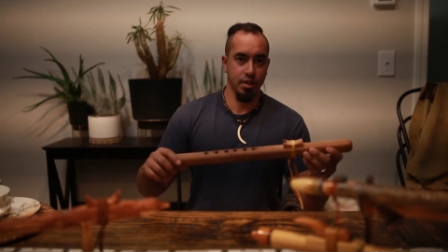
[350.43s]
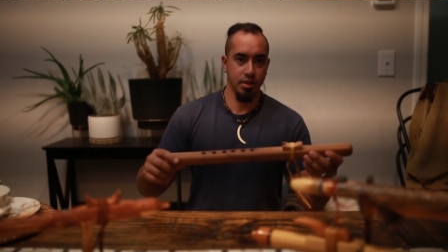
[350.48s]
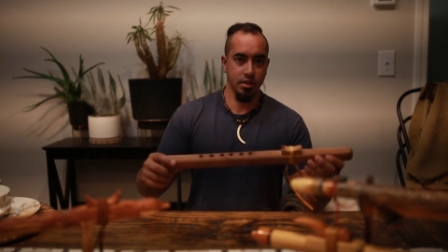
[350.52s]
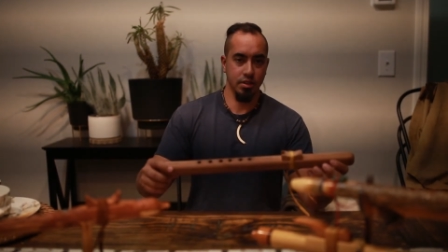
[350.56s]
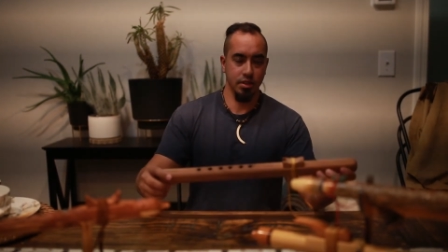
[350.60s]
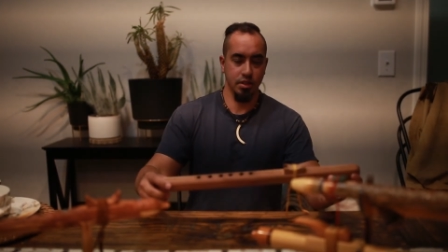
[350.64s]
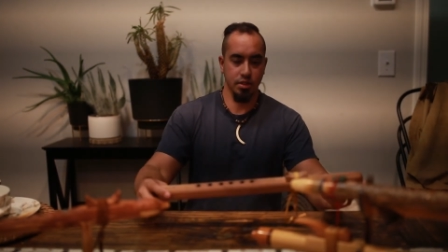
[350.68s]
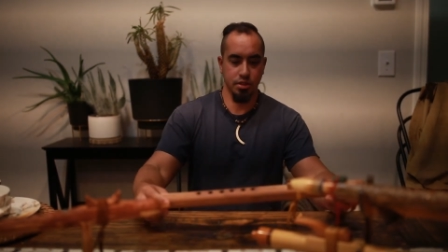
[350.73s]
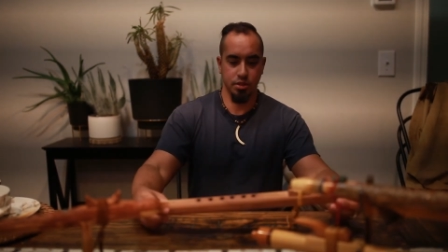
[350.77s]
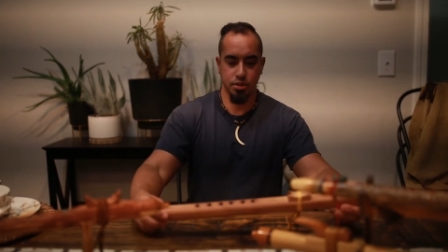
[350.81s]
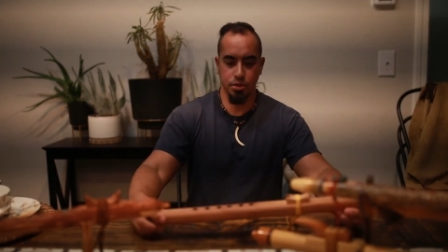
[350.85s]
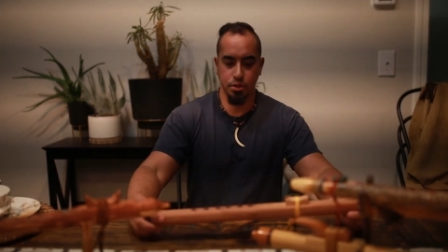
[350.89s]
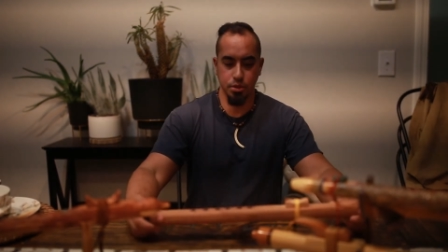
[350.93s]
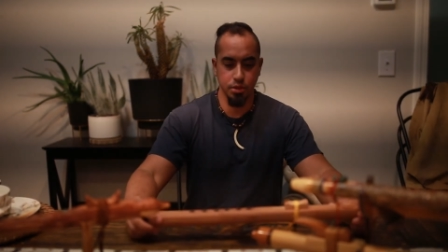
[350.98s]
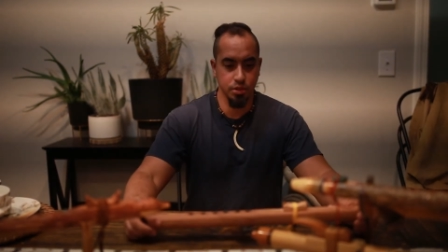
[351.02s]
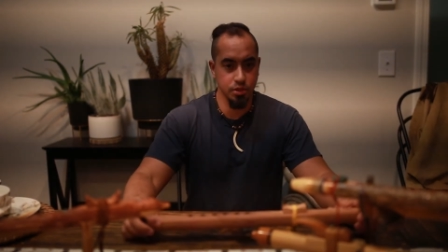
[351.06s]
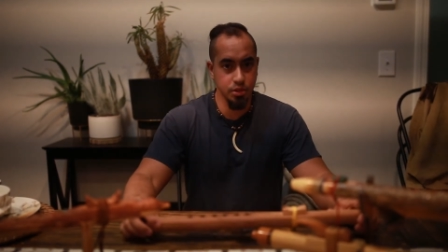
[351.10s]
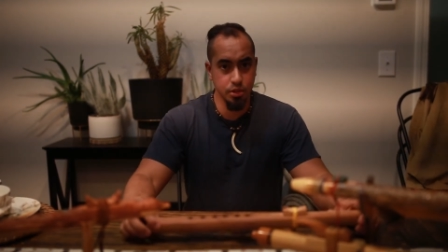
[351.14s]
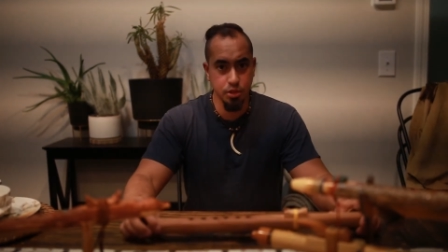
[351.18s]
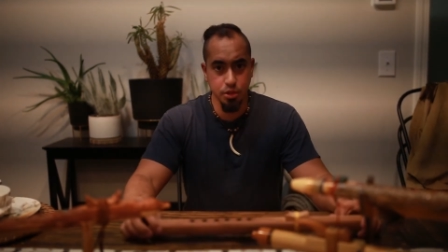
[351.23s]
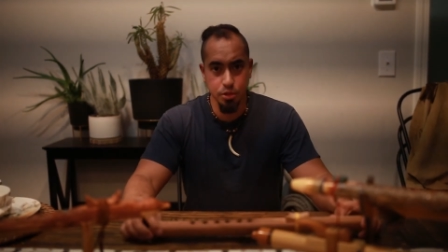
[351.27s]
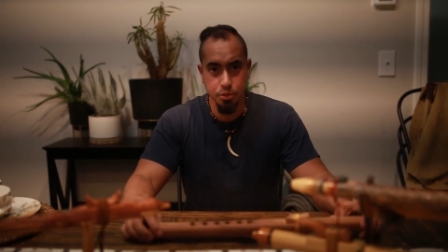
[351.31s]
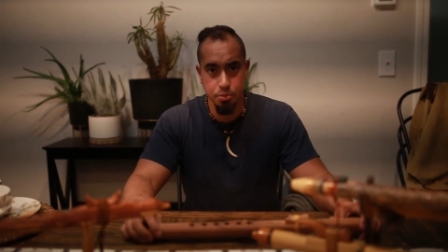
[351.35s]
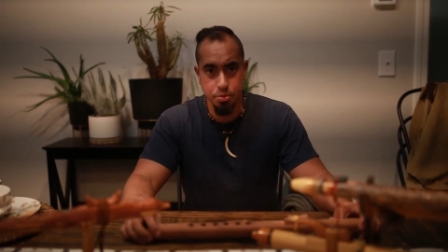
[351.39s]
just short
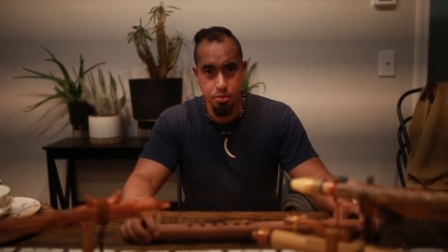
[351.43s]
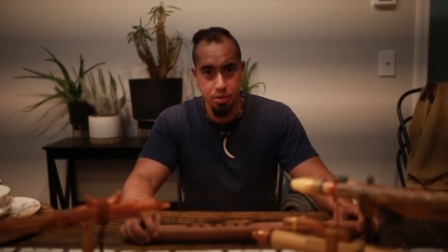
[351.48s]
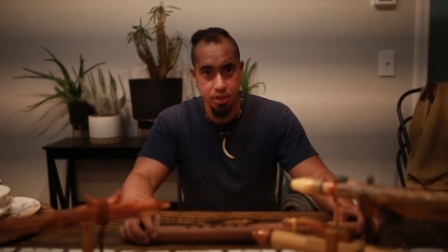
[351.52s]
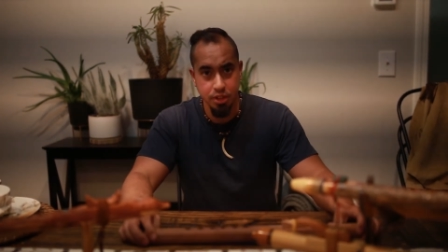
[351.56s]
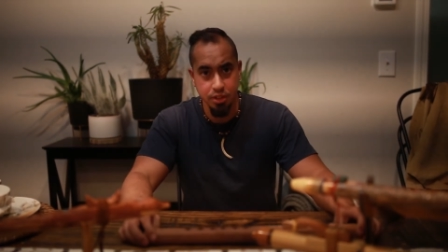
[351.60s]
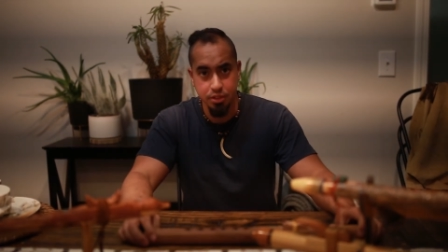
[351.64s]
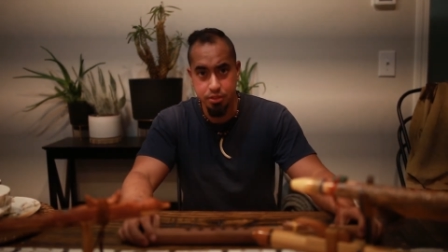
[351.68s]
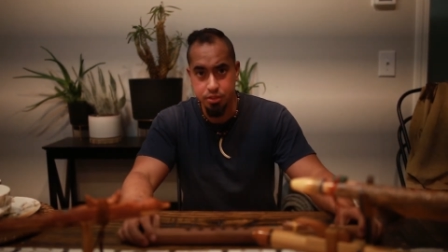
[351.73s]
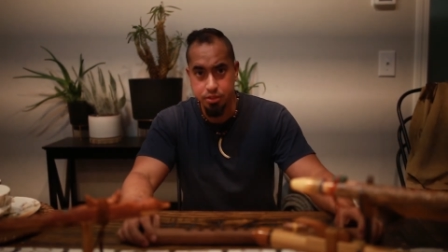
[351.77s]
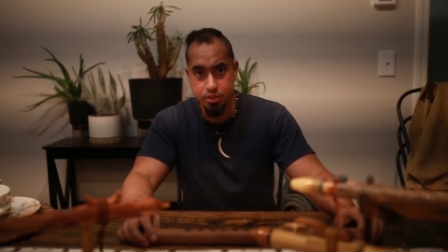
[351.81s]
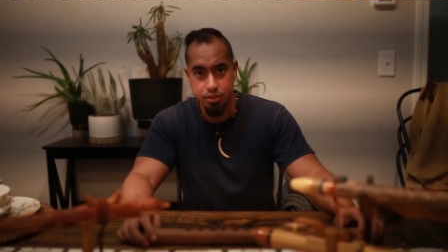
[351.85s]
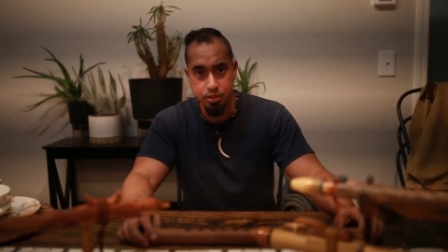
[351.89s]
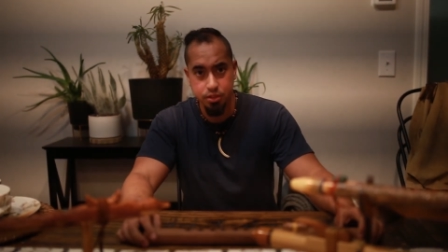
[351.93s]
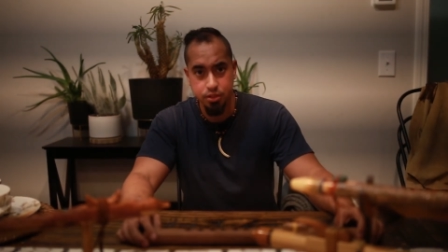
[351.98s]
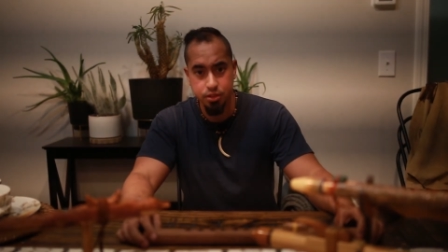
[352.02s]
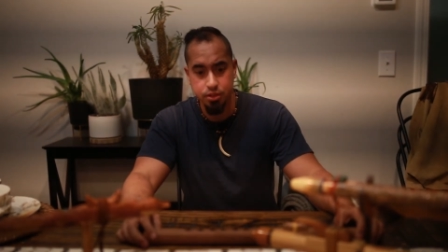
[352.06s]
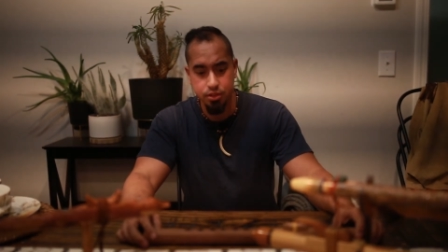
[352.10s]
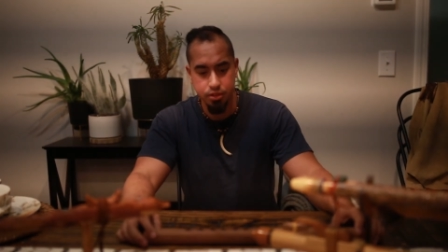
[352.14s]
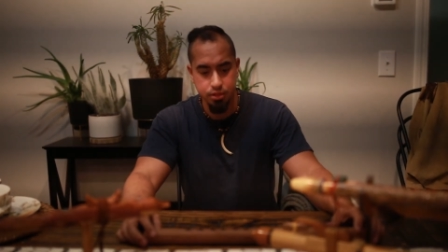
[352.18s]
little breaths,